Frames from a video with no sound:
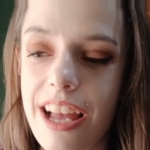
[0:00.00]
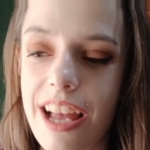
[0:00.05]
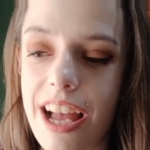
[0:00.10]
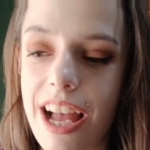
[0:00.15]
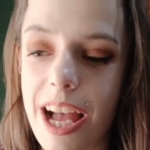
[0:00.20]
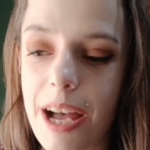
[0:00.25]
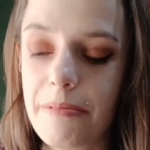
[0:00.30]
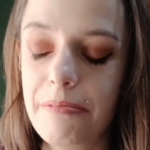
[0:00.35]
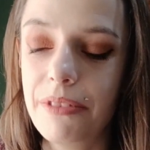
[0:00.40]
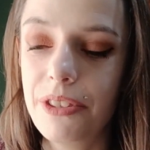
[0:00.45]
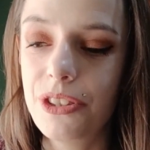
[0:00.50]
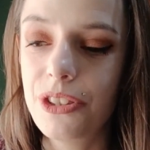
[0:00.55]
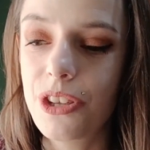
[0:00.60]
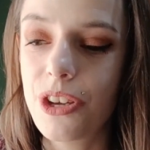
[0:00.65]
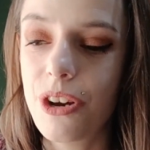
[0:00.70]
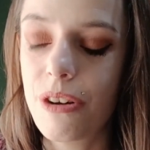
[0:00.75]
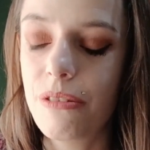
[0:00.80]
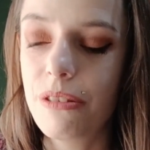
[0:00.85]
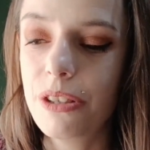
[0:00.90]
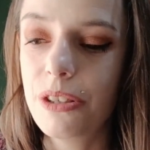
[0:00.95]
I'm not
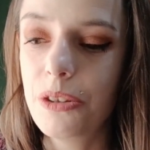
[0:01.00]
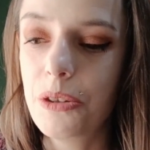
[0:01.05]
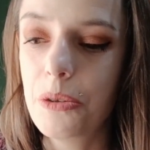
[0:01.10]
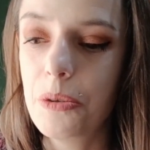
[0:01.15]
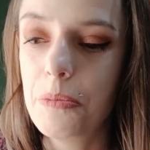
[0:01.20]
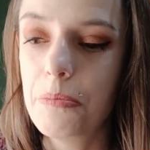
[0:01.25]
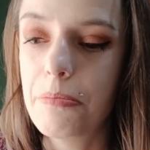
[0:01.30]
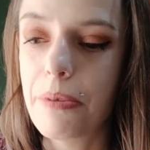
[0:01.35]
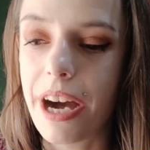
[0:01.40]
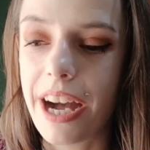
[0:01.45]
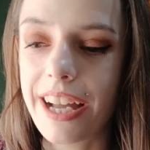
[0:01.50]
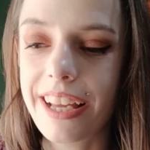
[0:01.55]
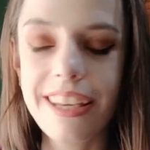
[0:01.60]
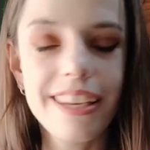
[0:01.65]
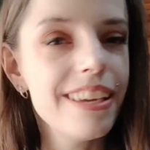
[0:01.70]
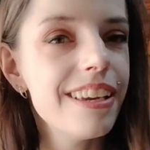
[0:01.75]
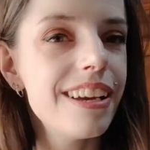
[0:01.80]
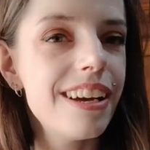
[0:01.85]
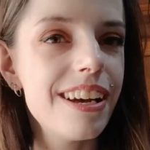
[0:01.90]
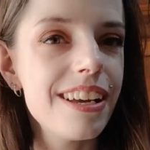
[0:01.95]
going to
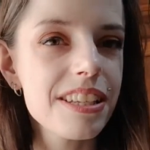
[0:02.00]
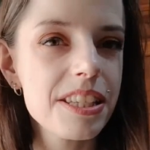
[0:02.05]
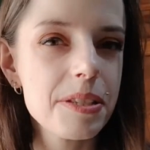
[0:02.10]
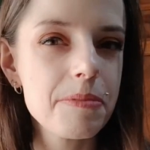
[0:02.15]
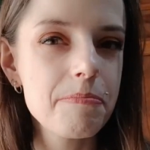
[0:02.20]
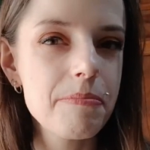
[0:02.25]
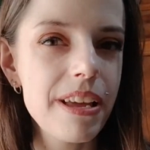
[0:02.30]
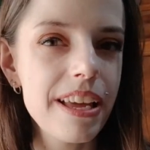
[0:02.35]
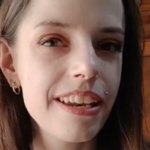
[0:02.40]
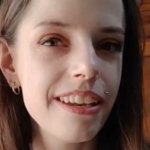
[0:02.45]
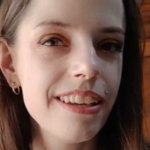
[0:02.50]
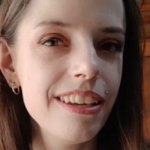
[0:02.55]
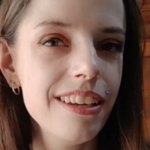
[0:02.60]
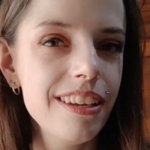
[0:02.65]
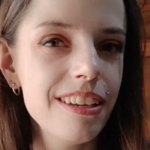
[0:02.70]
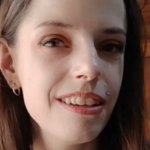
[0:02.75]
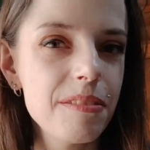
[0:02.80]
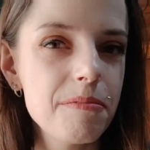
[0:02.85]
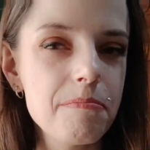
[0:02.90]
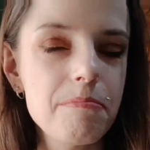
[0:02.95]
buy as many,
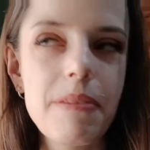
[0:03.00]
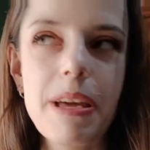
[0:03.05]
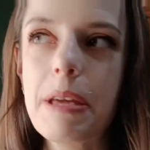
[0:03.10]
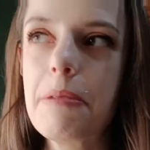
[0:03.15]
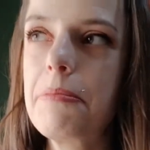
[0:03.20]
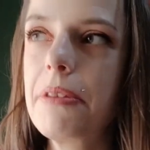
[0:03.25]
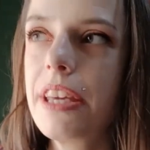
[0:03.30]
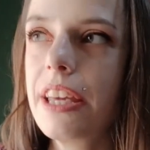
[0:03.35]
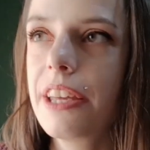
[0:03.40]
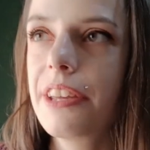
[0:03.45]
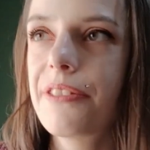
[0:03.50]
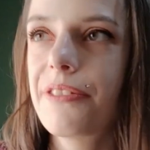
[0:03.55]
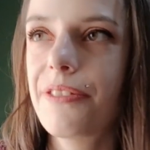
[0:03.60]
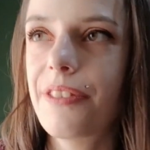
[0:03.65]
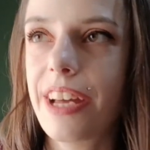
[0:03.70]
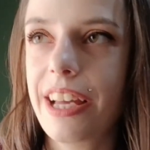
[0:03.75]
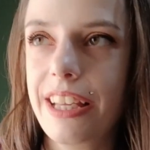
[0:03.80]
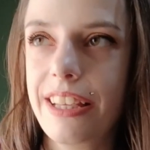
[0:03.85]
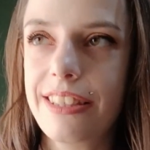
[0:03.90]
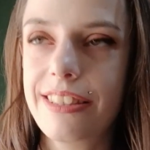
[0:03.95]
maybe if
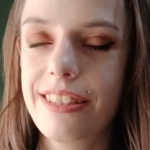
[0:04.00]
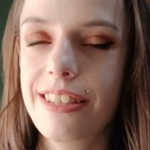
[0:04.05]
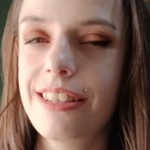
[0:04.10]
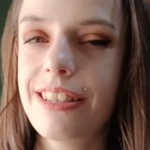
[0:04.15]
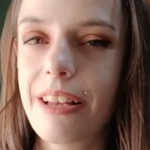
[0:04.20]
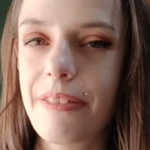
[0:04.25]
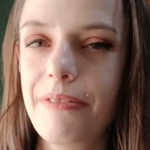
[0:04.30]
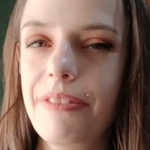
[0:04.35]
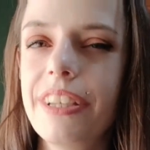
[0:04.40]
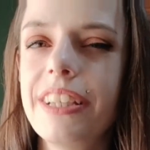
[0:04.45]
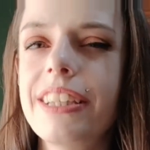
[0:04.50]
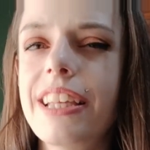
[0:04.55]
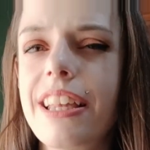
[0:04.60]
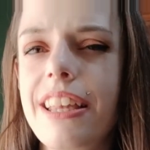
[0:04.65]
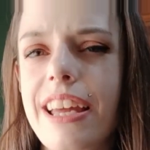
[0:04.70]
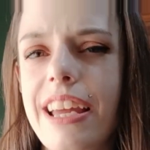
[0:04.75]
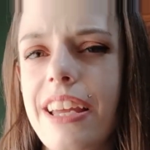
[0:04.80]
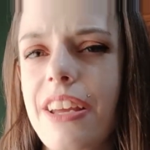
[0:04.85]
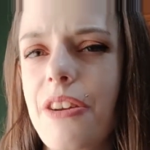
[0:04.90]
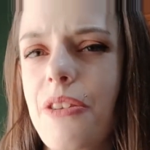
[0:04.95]
I see something that
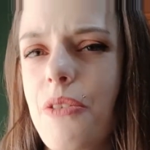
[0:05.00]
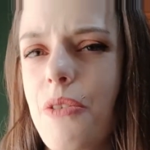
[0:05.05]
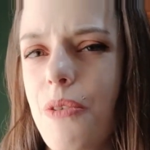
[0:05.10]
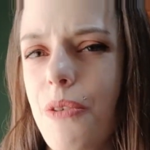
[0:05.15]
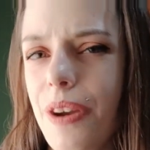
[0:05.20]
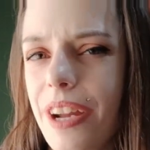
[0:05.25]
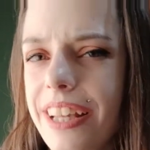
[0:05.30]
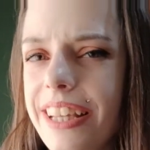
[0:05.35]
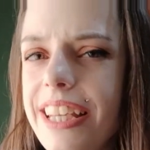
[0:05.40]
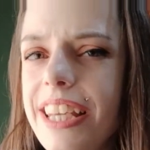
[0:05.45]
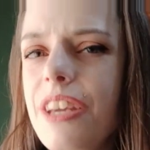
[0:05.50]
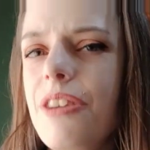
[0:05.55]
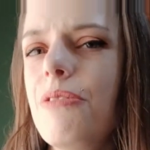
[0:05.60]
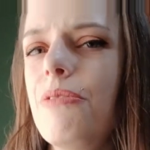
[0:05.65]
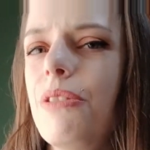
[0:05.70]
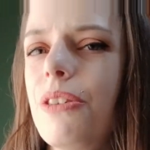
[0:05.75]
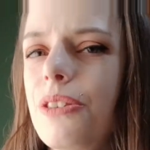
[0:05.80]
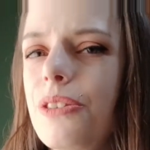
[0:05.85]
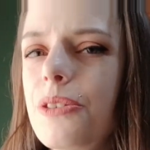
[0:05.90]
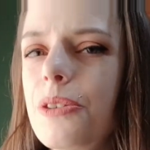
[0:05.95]
I really
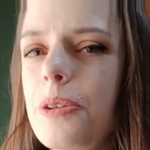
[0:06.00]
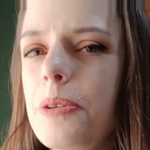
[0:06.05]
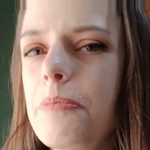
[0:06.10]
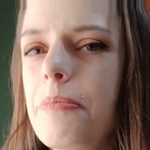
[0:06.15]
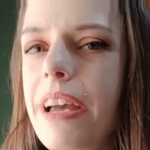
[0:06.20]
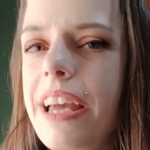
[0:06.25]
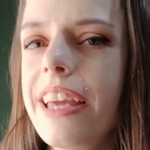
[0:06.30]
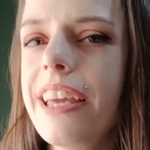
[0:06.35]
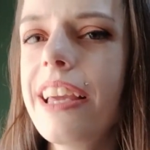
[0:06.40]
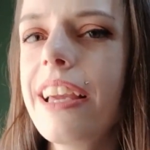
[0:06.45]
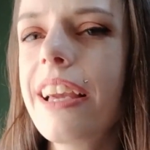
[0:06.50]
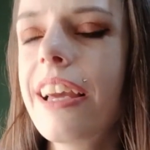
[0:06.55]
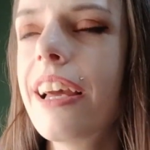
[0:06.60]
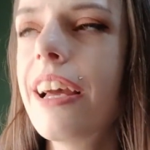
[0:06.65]
want to make,